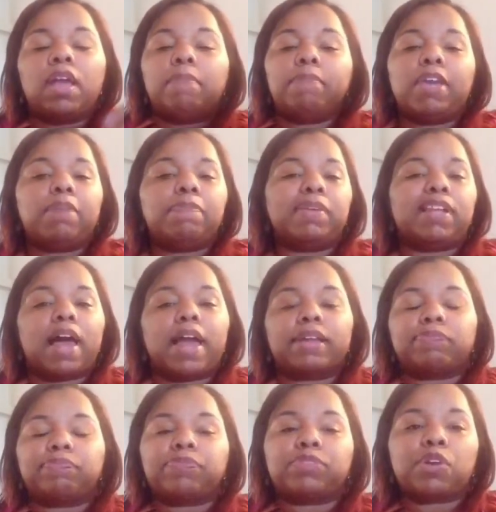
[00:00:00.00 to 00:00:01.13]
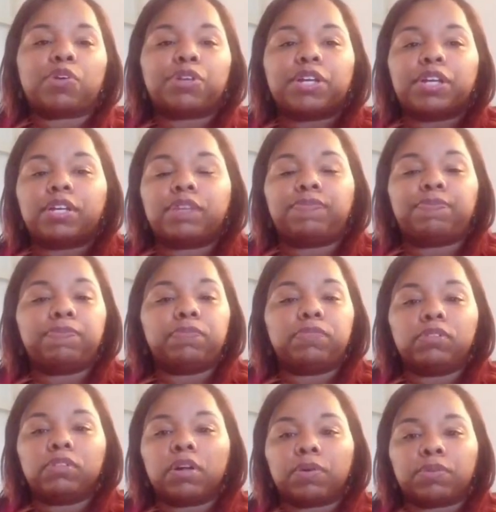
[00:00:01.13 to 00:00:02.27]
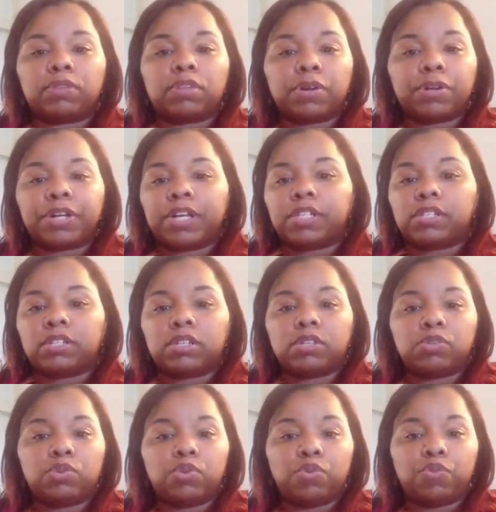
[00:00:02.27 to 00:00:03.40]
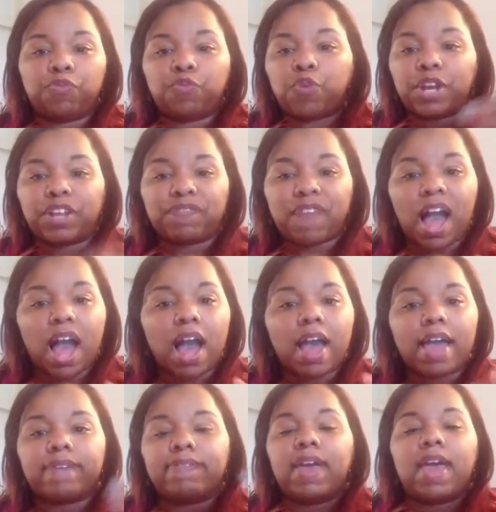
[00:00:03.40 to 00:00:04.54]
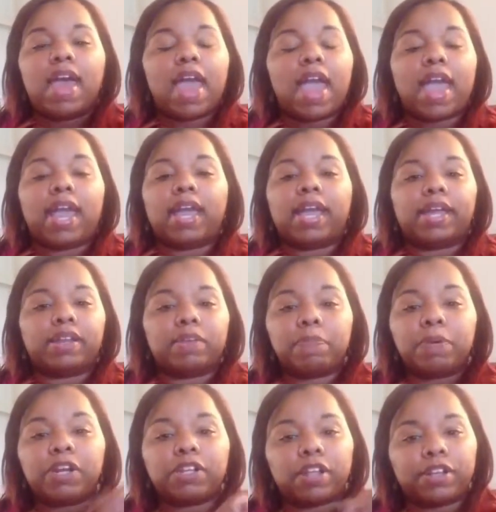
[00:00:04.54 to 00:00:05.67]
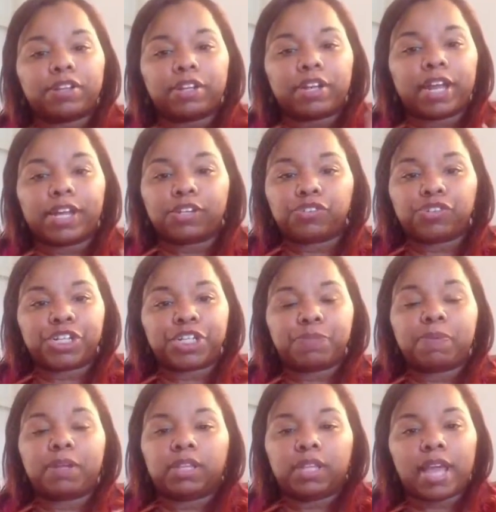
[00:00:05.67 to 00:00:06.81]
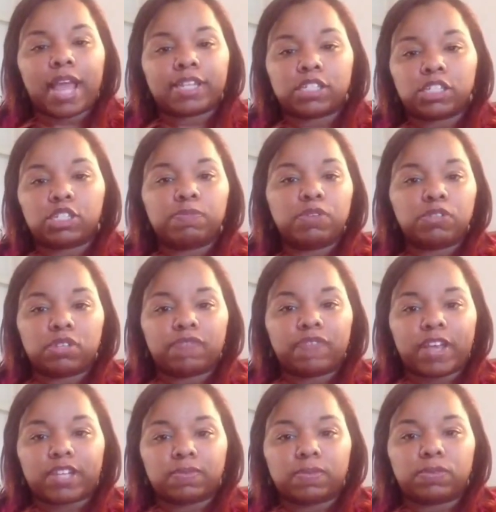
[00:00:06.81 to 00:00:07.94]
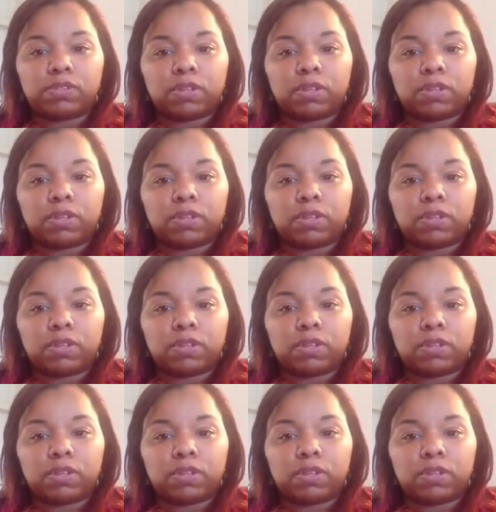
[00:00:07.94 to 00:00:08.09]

maybe like 30 to 45, and put in under the interest, put the Essence Music Festival.